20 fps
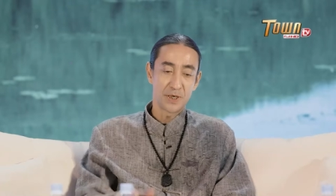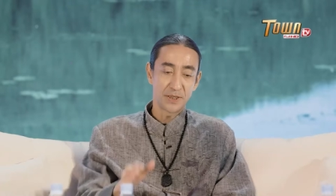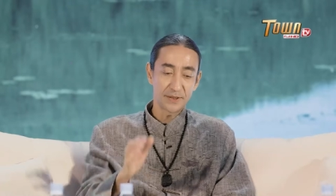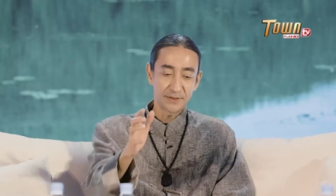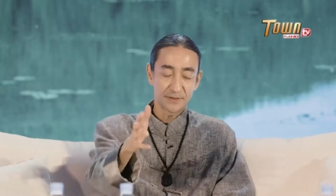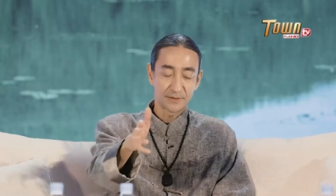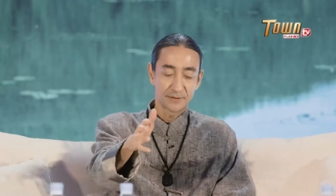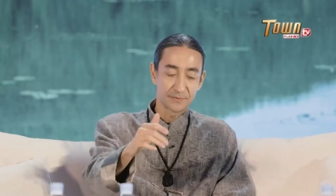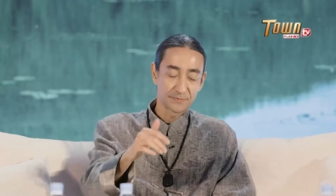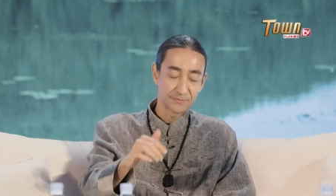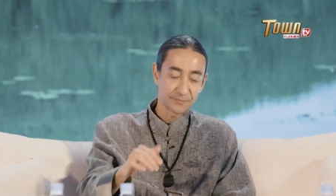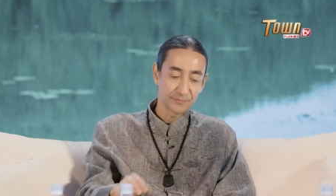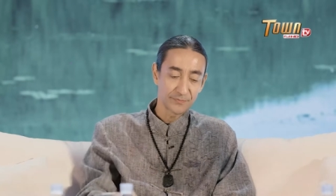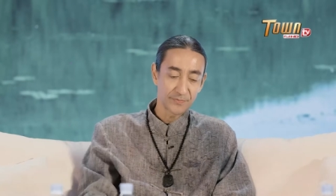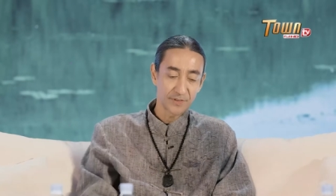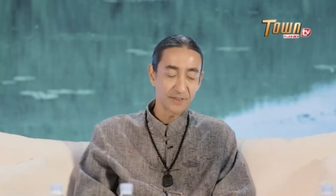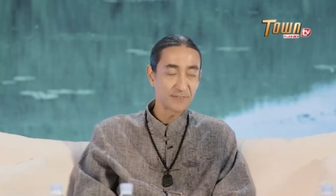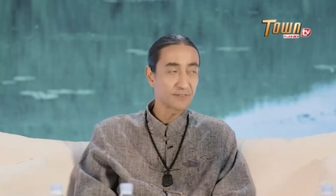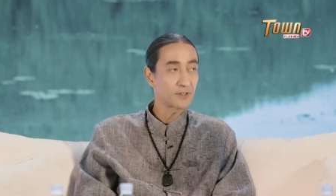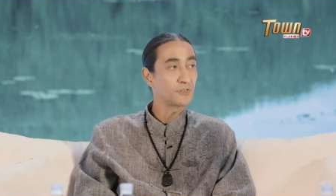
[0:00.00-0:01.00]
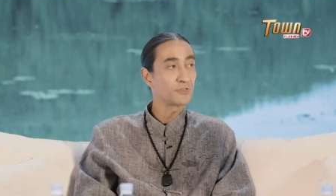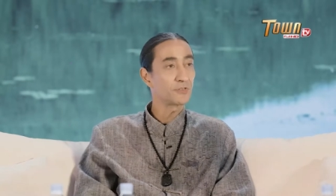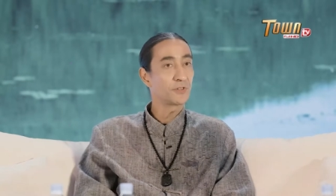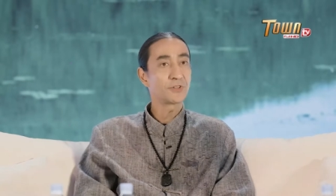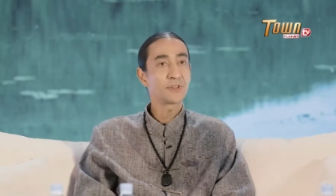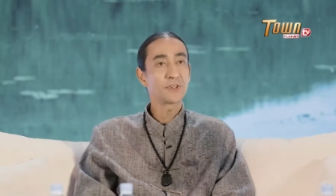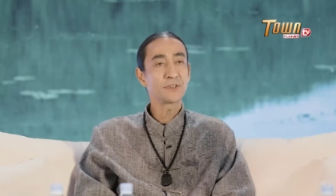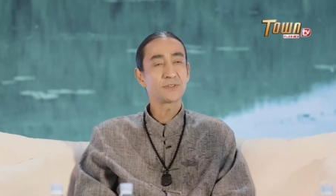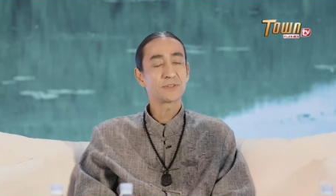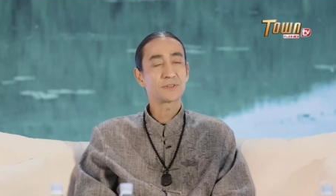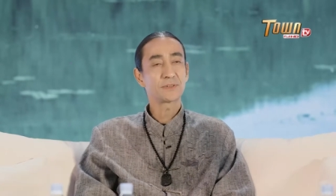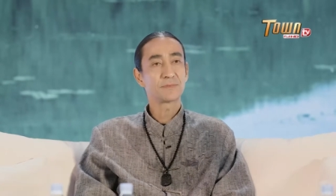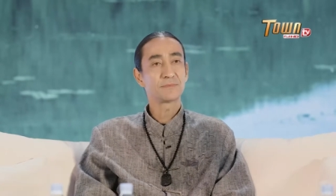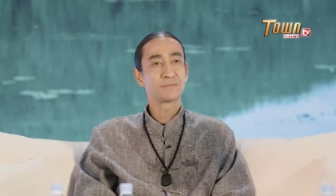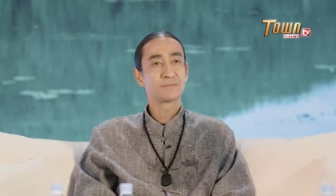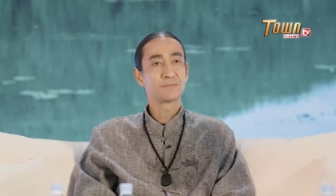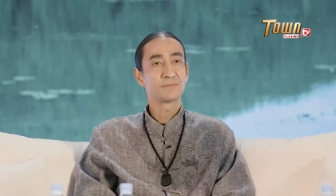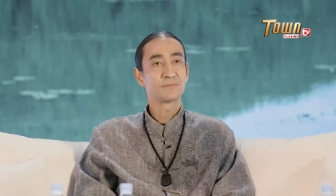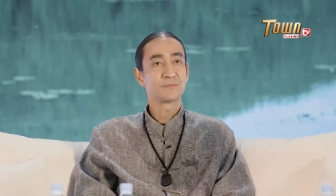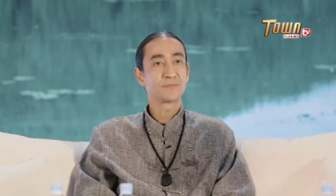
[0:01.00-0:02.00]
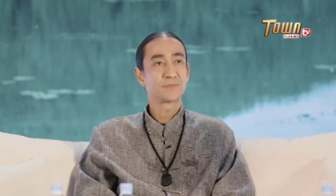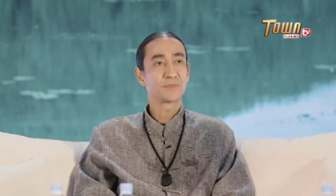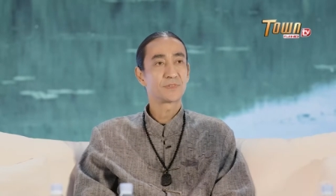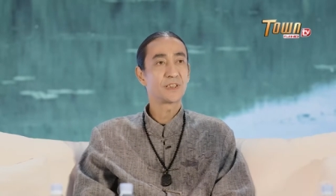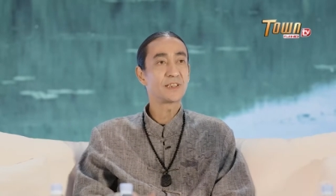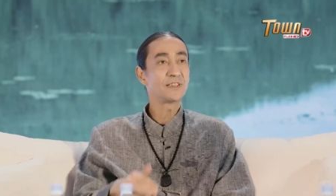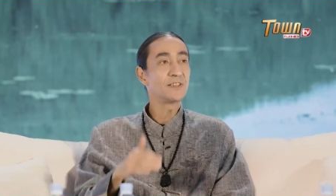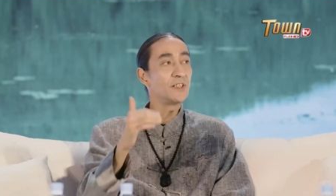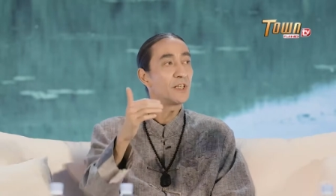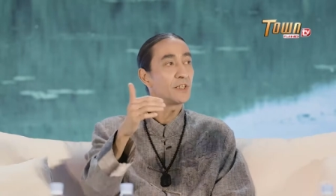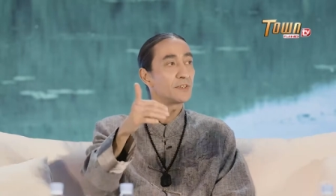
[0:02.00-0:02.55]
but this consultant did